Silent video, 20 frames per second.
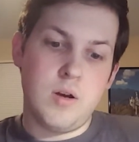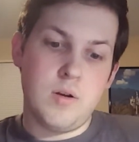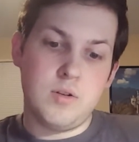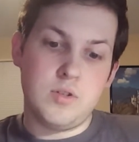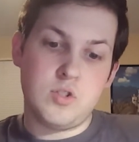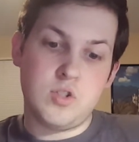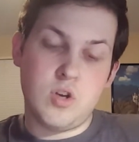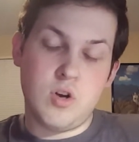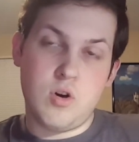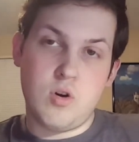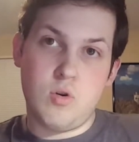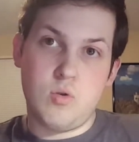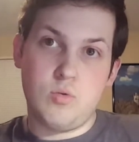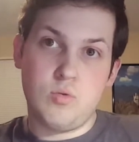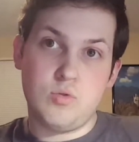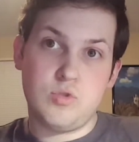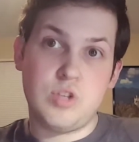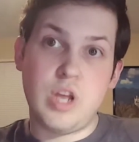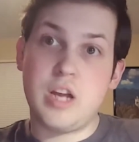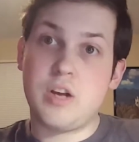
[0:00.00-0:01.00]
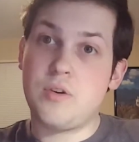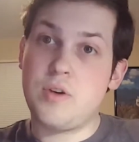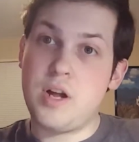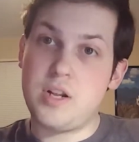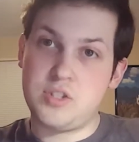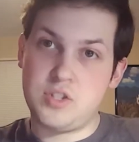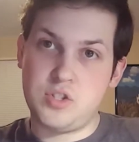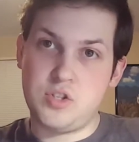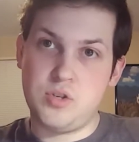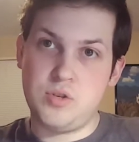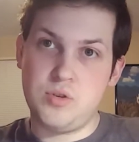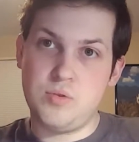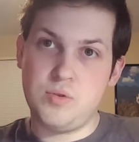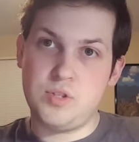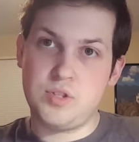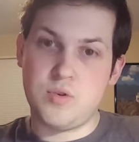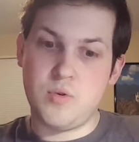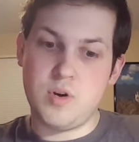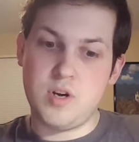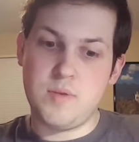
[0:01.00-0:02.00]
So, Psychonauts 2 is
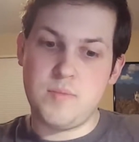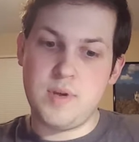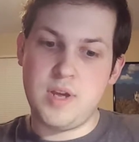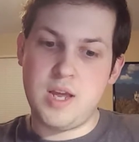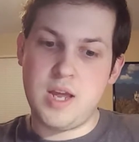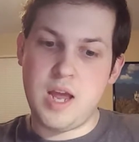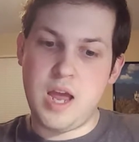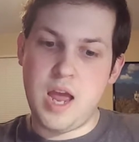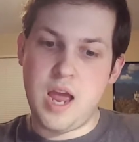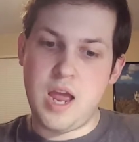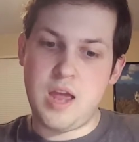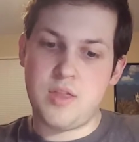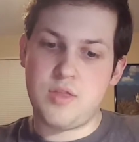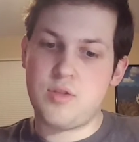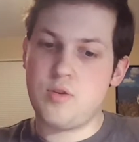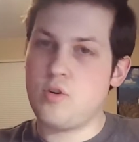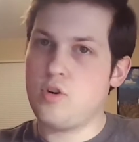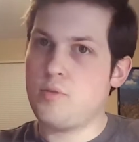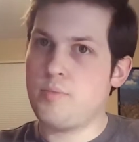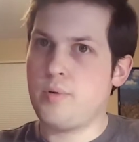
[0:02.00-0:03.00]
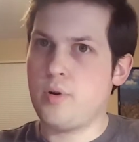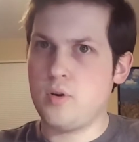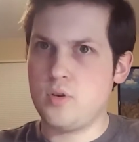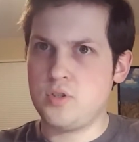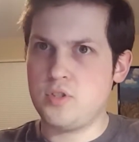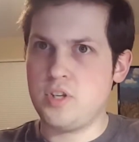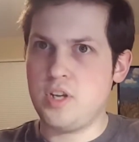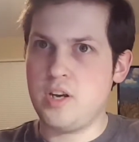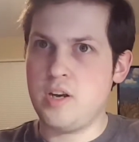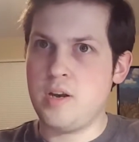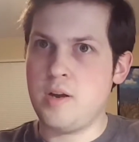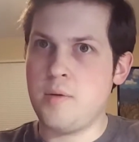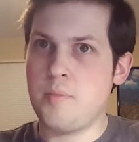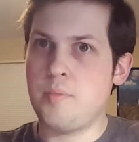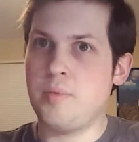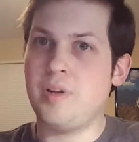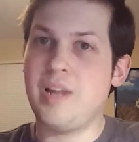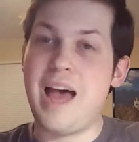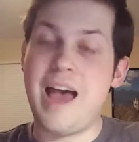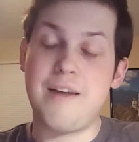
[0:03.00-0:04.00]
going to be a third-person
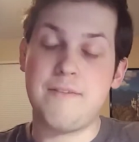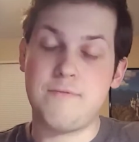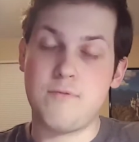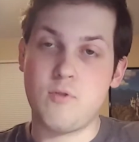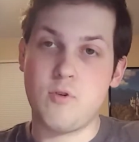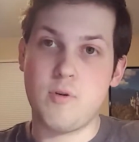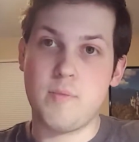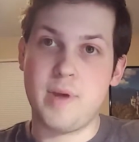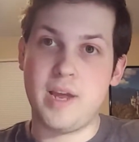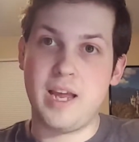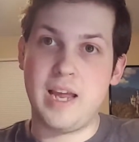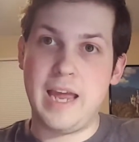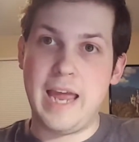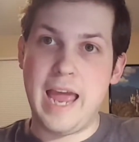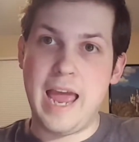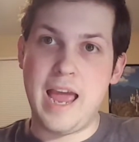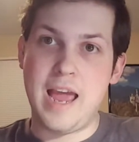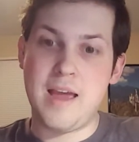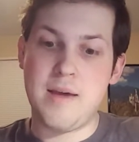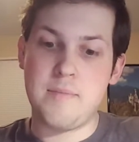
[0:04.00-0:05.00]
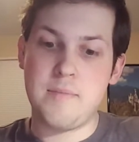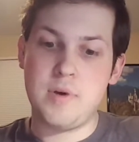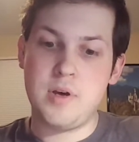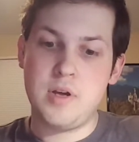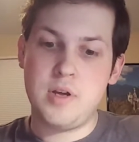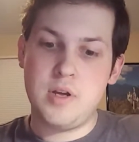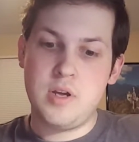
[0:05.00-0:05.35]
platforming game,